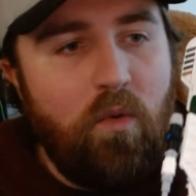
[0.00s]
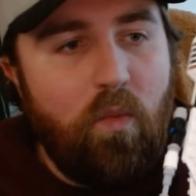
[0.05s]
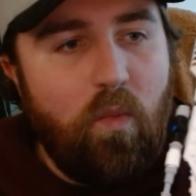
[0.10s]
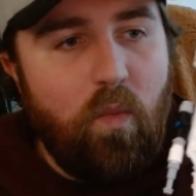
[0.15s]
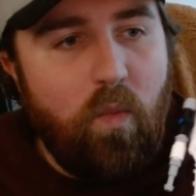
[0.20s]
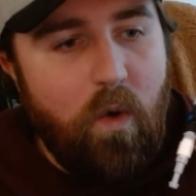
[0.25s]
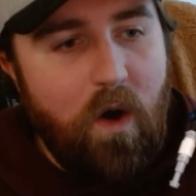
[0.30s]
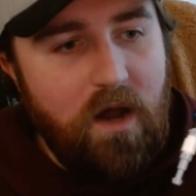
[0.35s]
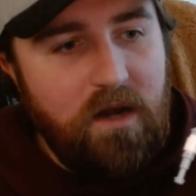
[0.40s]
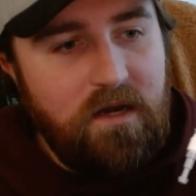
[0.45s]

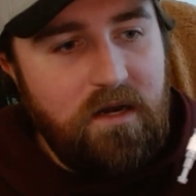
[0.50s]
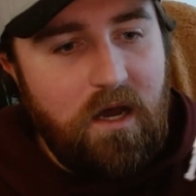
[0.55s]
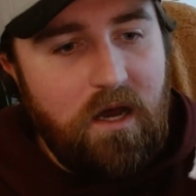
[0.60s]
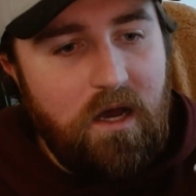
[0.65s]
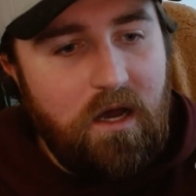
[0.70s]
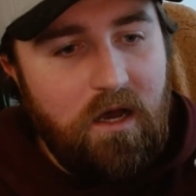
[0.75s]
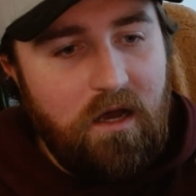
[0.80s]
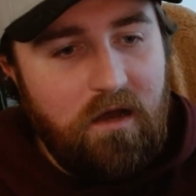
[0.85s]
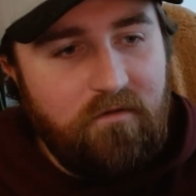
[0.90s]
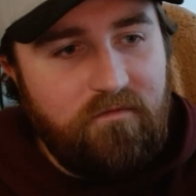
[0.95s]
One
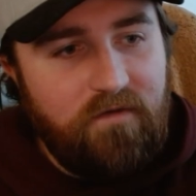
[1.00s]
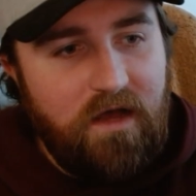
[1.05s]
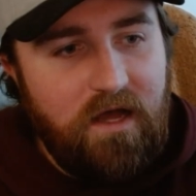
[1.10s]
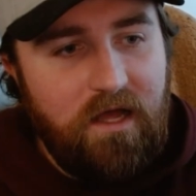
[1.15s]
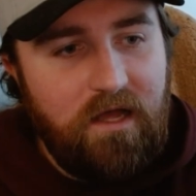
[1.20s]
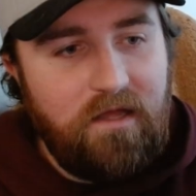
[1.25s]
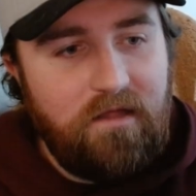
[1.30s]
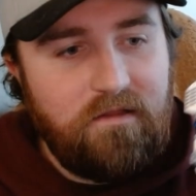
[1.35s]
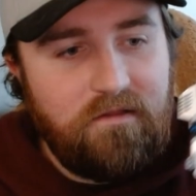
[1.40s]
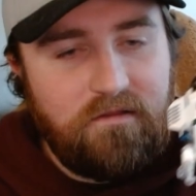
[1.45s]
of
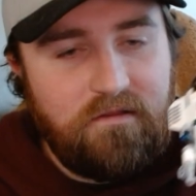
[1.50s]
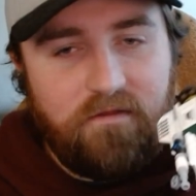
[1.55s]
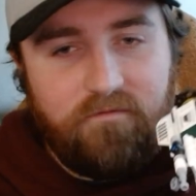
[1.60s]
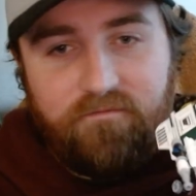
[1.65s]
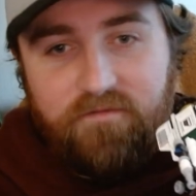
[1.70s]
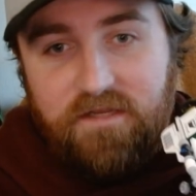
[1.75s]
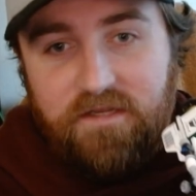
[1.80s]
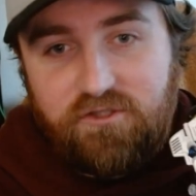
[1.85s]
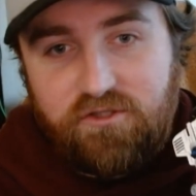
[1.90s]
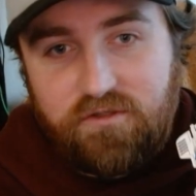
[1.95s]
the
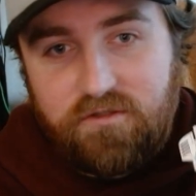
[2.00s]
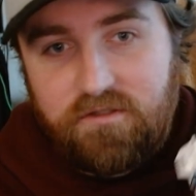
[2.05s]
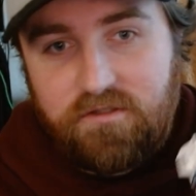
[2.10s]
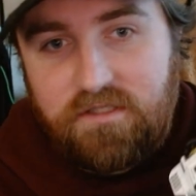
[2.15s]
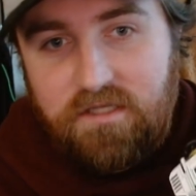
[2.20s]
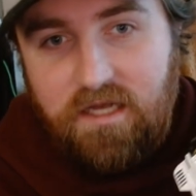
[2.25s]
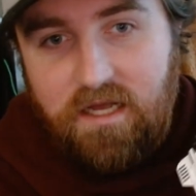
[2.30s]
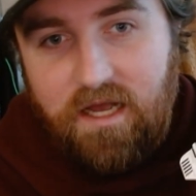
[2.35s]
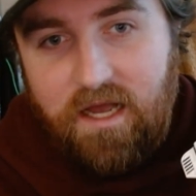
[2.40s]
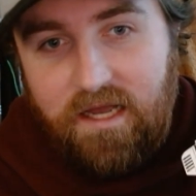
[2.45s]

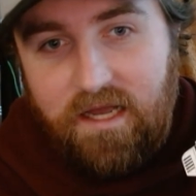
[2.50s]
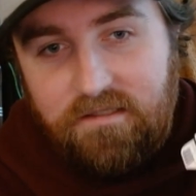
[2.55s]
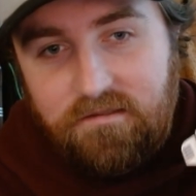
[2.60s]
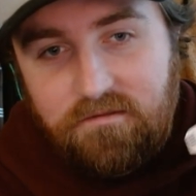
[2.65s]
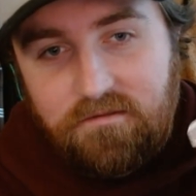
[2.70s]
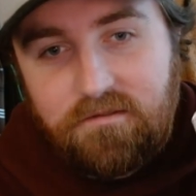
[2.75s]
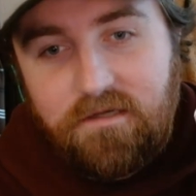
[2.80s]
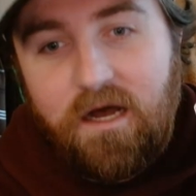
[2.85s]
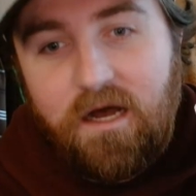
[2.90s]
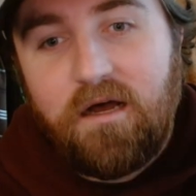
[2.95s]
features I
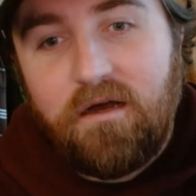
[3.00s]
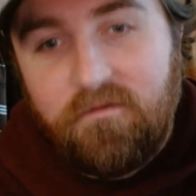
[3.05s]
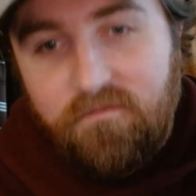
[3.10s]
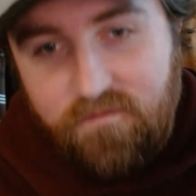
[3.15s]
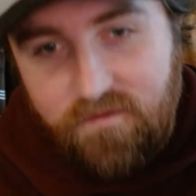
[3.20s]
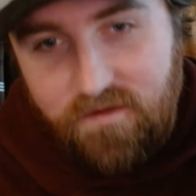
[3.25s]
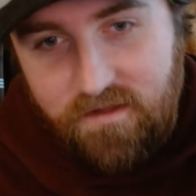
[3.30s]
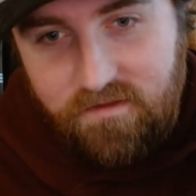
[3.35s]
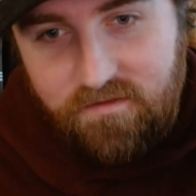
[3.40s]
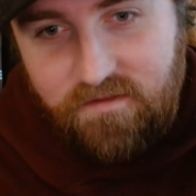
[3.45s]

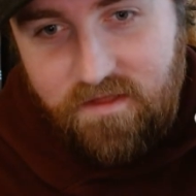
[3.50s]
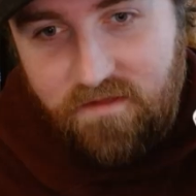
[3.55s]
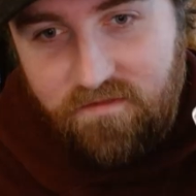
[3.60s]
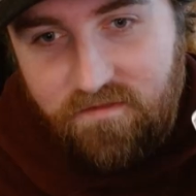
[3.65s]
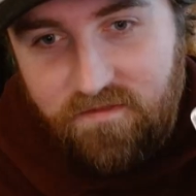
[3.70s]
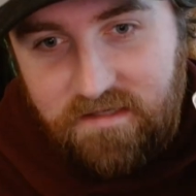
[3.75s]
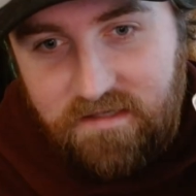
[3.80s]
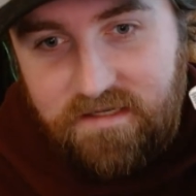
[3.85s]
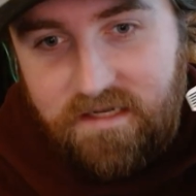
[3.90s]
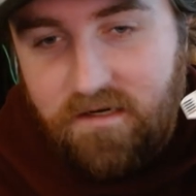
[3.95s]
love that
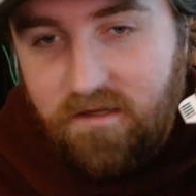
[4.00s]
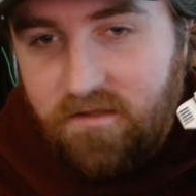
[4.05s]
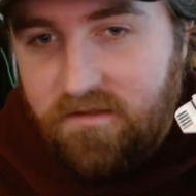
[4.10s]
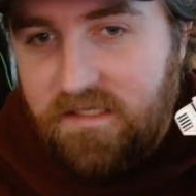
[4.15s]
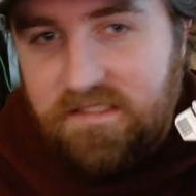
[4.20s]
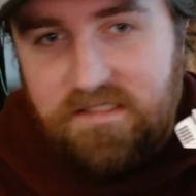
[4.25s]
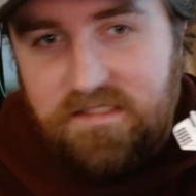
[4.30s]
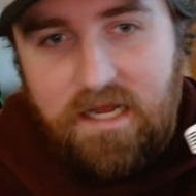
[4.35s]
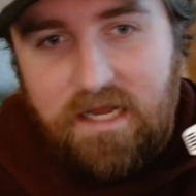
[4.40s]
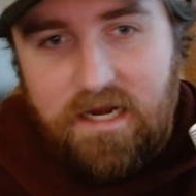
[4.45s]
they did on
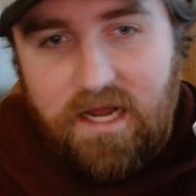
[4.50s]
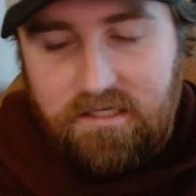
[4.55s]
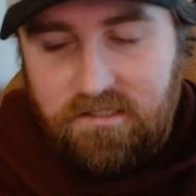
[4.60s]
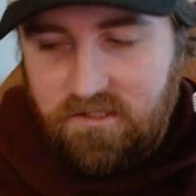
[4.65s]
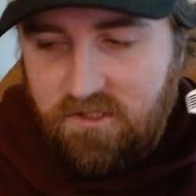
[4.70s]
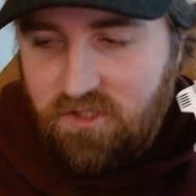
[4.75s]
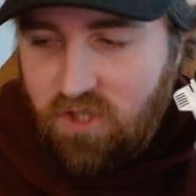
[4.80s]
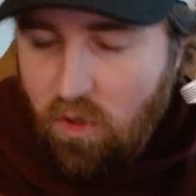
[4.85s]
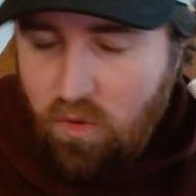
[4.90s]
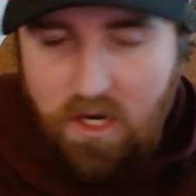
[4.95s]
this set, I
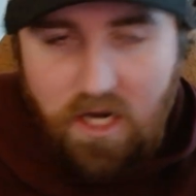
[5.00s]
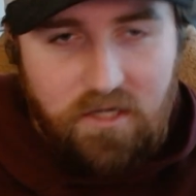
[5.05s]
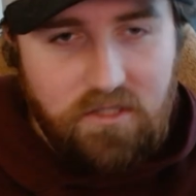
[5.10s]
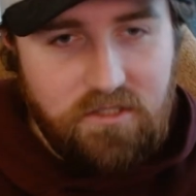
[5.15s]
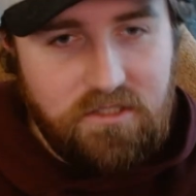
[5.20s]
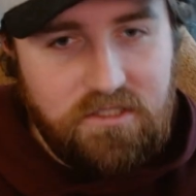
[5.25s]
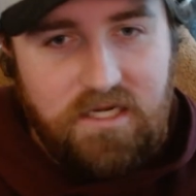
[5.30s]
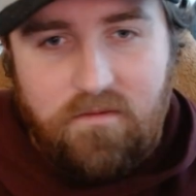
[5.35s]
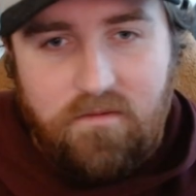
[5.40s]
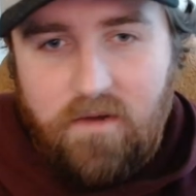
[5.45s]
don't
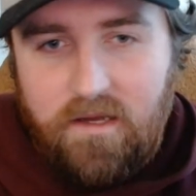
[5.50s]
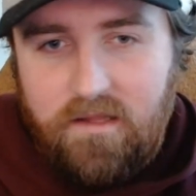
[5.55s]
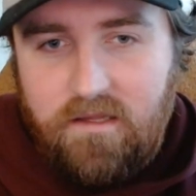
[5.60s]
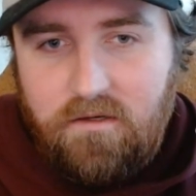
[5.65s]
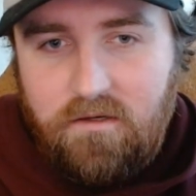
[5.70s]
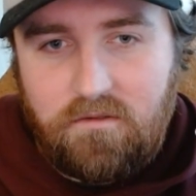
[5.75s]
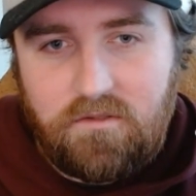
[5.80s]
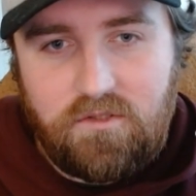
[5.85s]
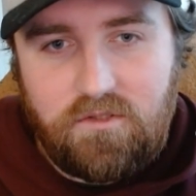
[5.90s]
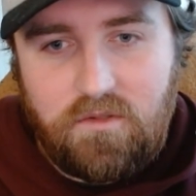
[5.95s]
understand why they
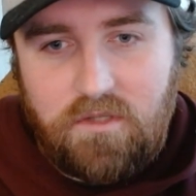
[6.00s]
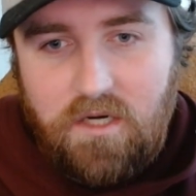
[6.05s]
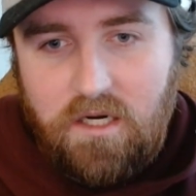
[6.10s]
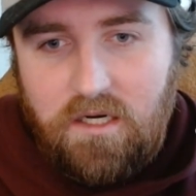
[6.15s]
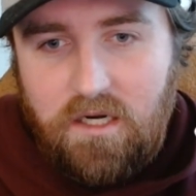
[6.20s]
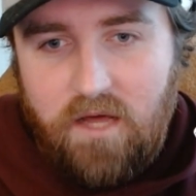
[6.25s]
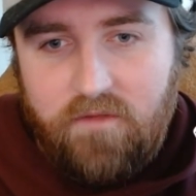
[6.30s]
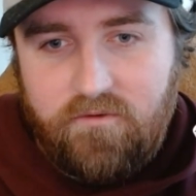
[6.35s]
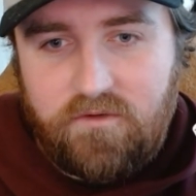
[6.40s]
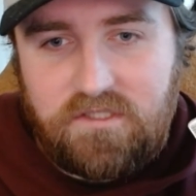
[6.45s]
don't do it
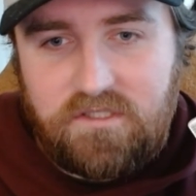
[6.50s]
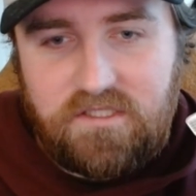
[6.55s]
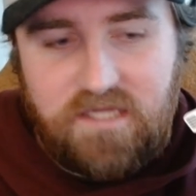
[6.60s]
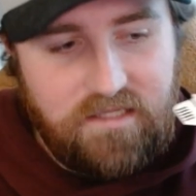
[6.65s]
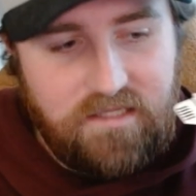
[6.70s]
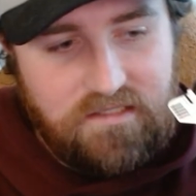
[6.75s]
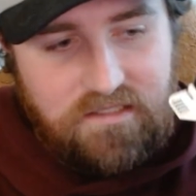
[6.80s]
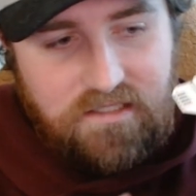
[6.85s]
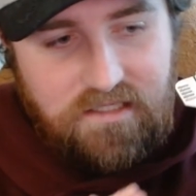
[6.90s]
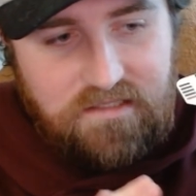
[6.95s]
on other
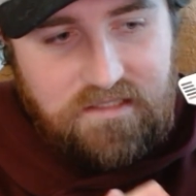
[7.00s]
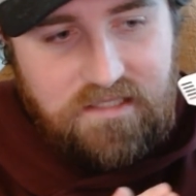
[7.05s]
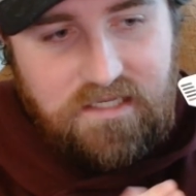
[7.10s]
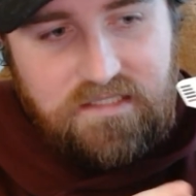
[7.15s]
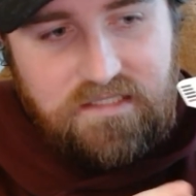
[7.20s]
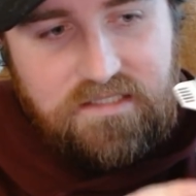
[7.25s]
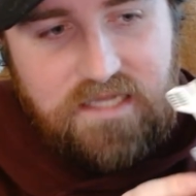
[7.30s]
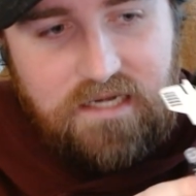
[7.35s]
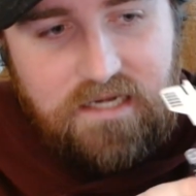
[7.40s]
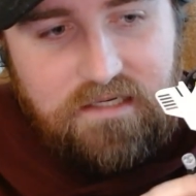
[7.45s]
sets, because this
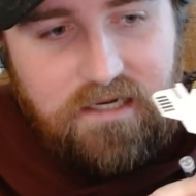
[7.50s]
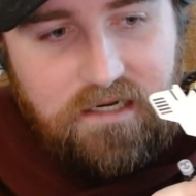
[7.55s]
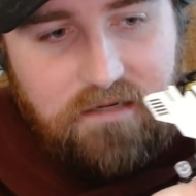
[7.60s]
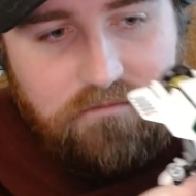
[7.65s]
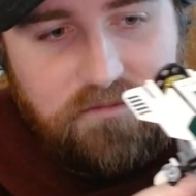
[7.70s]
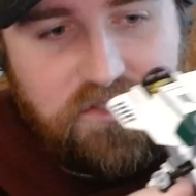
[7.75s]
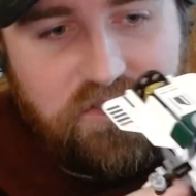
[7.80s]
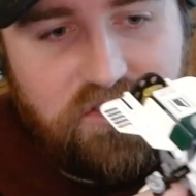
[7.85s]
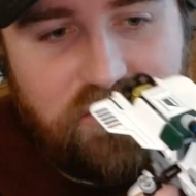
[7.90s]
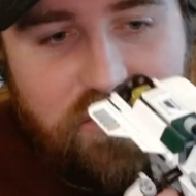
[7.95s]
set did
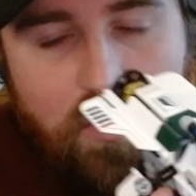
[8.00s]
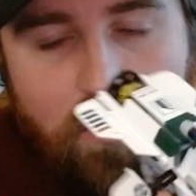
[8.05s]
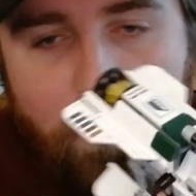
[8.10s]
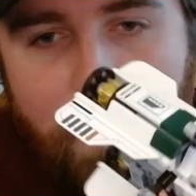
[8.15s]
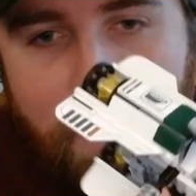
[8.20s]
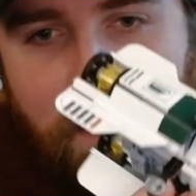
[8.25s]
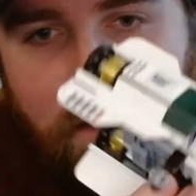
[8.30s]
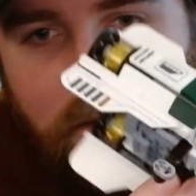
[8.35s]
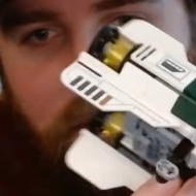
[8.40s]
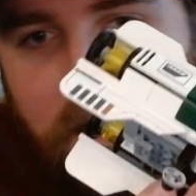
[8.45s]
them so
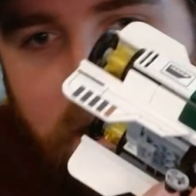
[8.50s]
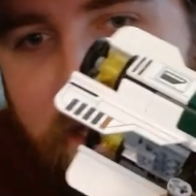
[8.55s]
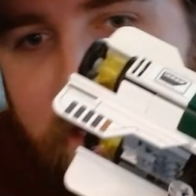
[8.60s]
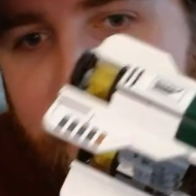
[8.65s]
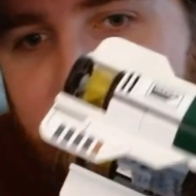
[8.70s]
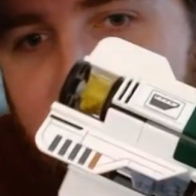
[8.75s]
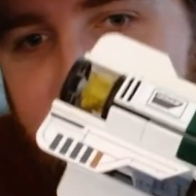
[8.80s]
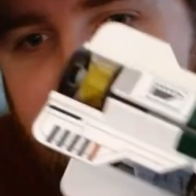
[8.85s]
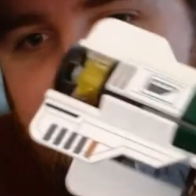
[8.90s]
well, is